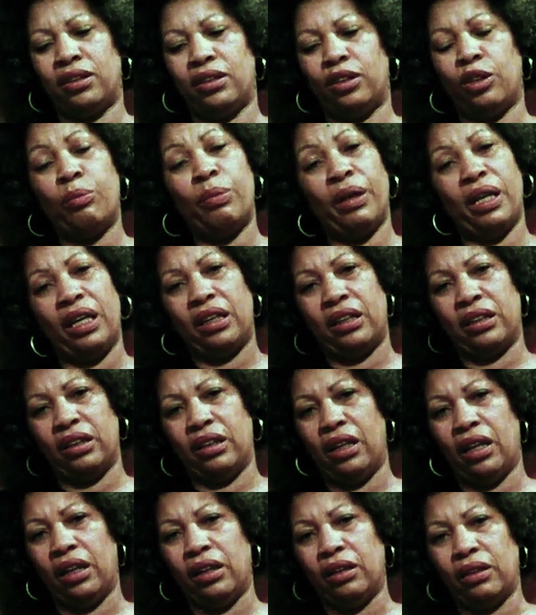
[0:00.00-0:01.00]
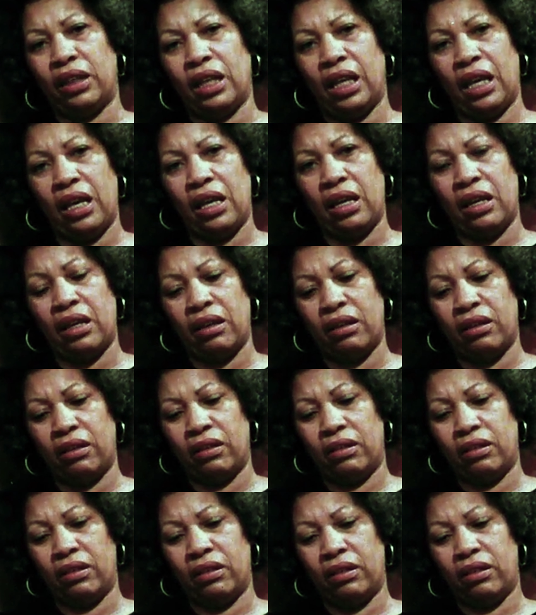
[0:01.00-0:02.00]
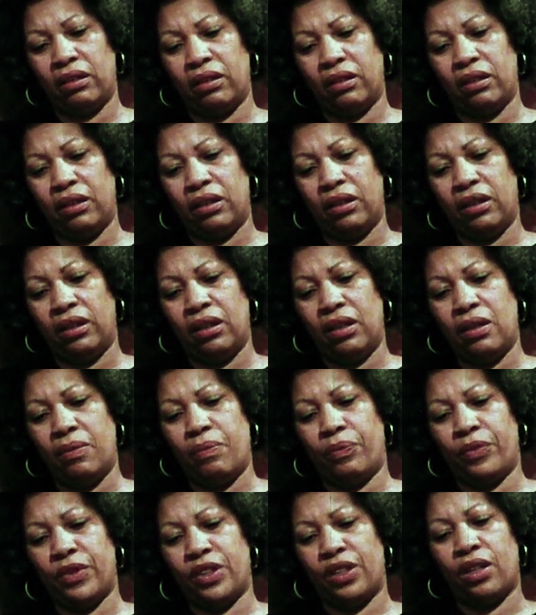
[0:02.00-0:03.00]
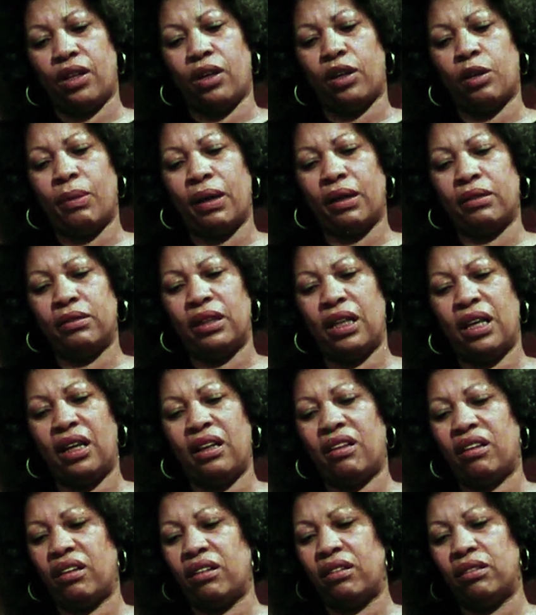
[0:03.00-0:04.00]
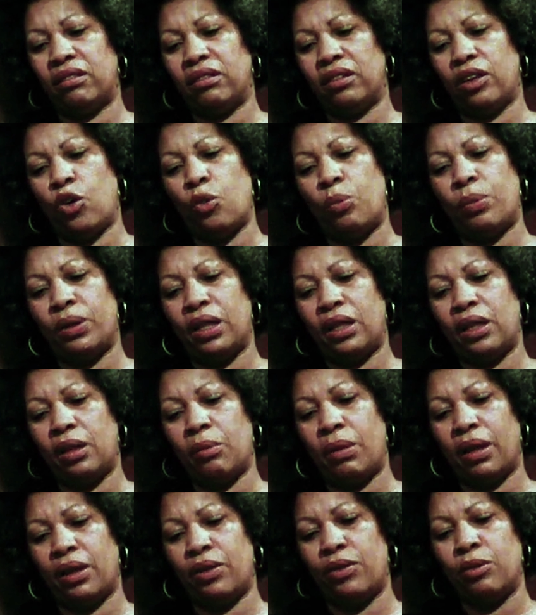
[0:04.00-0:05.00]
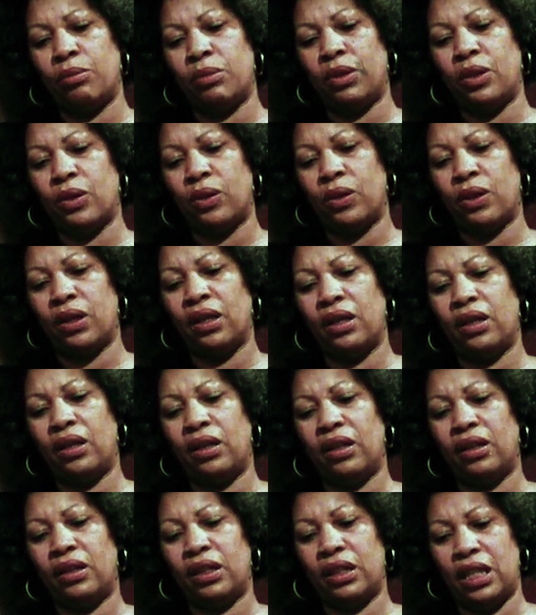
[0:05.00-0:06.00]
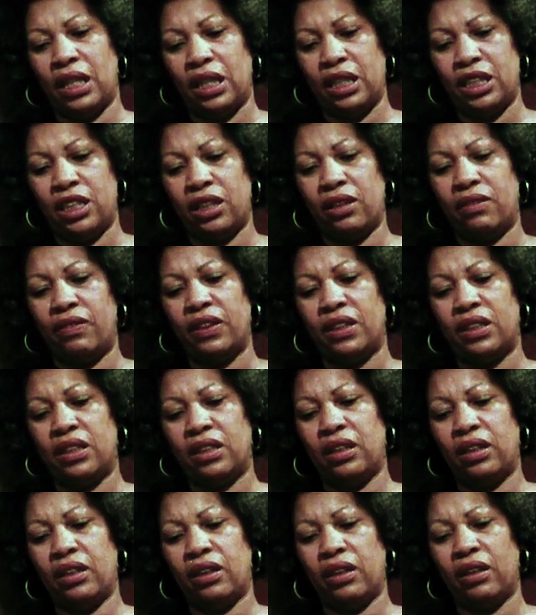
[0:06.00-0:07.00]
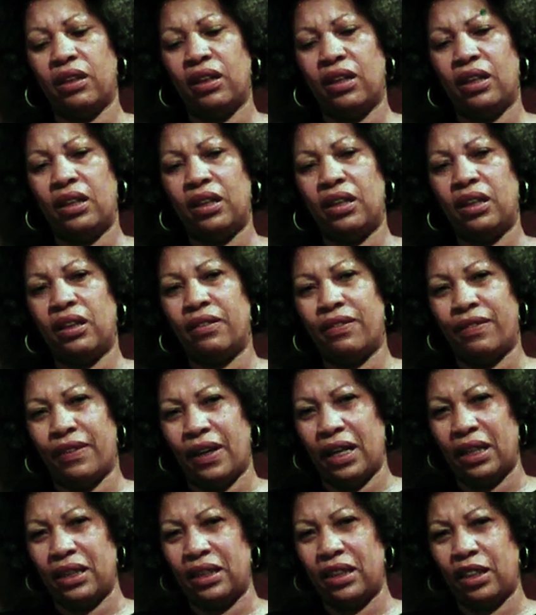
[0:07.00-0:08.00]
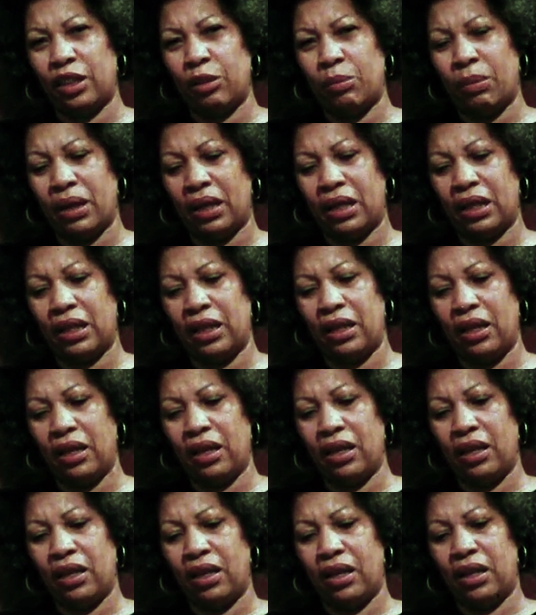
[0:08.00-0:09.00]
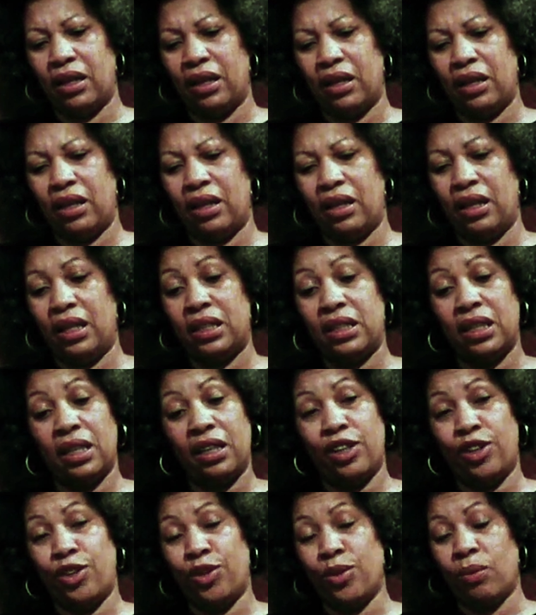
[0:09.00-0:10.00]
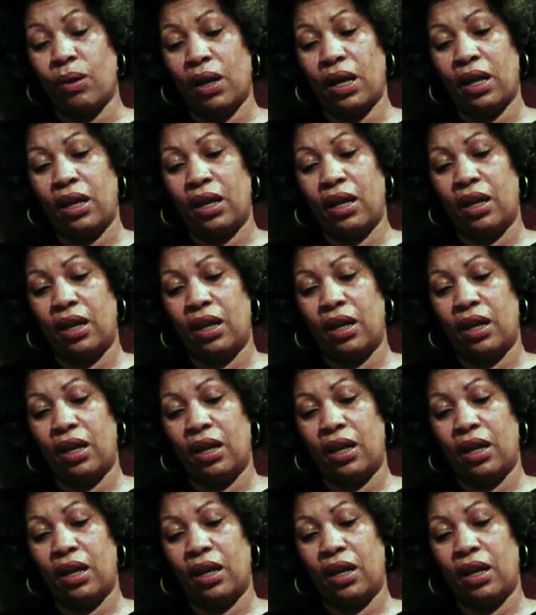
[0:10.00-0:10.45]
or bake a yellow cake. She thought about Nathan opening the bedroom door the day she had visited her and finding the body. He said he knew right,